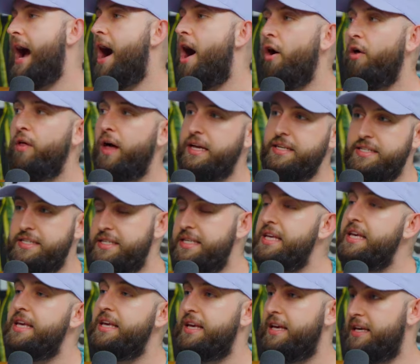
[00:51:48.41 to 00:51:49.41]
all I
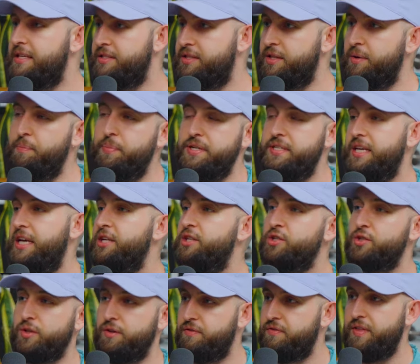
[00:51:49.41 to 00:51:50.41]
see is the
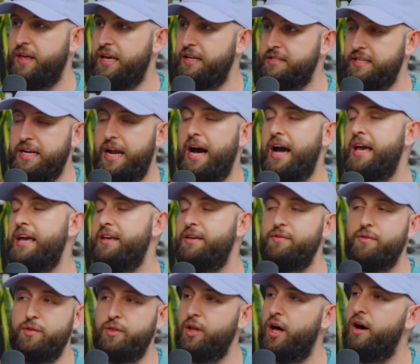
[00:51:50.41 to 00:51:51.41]
potential of things, and I
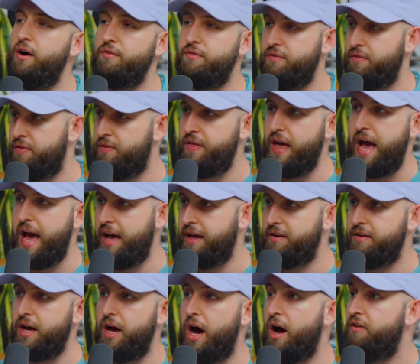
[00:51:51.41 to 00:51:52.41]
love that
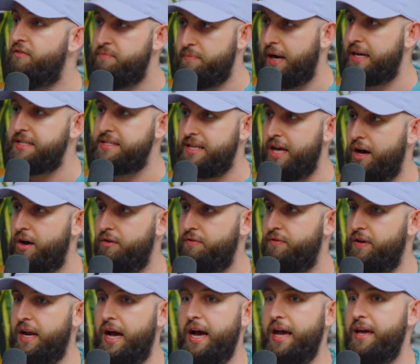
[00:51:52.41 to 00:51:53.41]
of
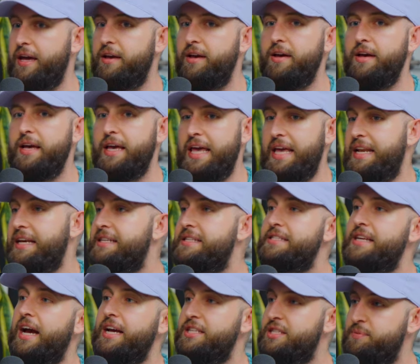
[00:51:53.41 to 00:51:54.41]
myself. And I it
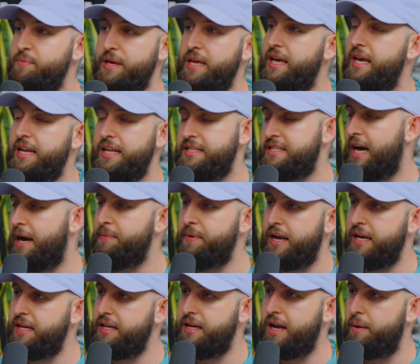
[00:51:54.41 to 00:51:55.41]
excites me anytime that
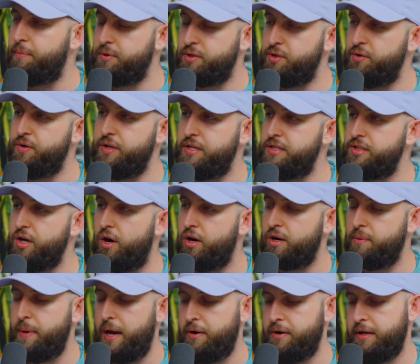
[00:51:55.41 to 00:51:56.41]
I get an opportunity to
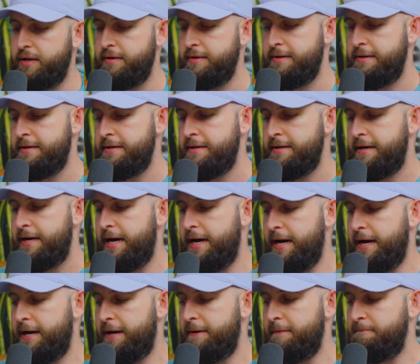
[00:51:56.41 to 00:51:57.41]
talk about it.
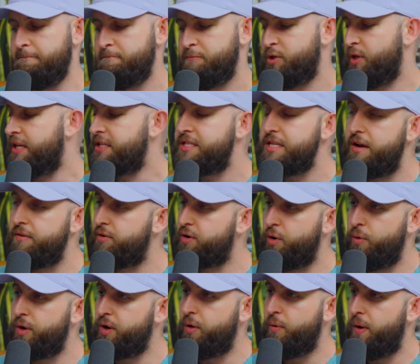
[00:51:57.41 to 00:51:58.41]
Um, so that's never
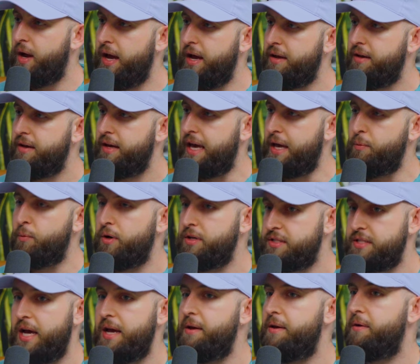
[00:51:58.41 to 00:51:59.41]
going away. And
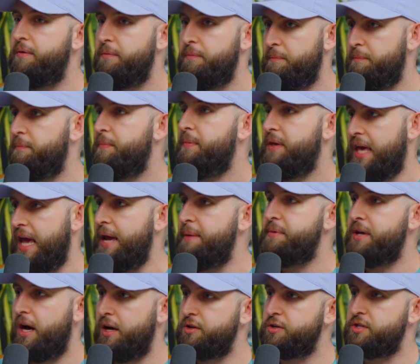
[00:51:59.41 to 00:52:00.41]
once I
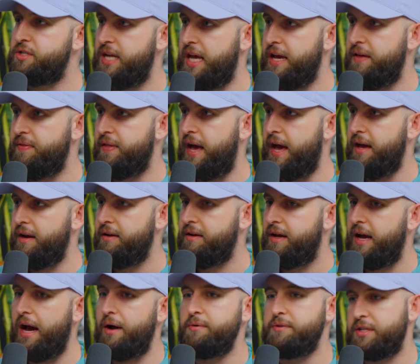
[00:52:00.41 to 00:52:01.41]
came to understand that,
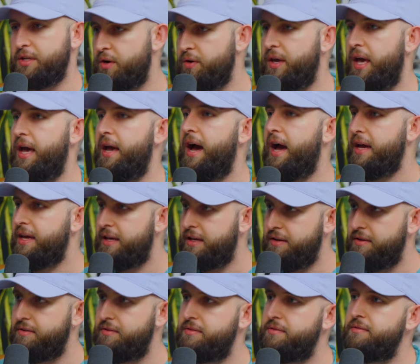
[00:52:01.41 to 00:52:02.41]
I was like, okay, I
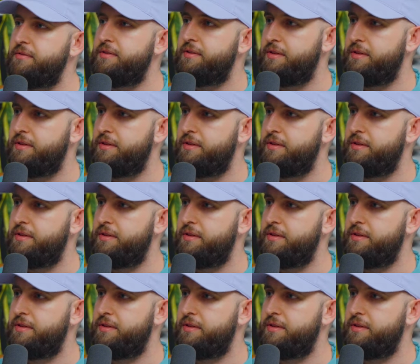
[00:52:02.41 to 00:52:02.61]
can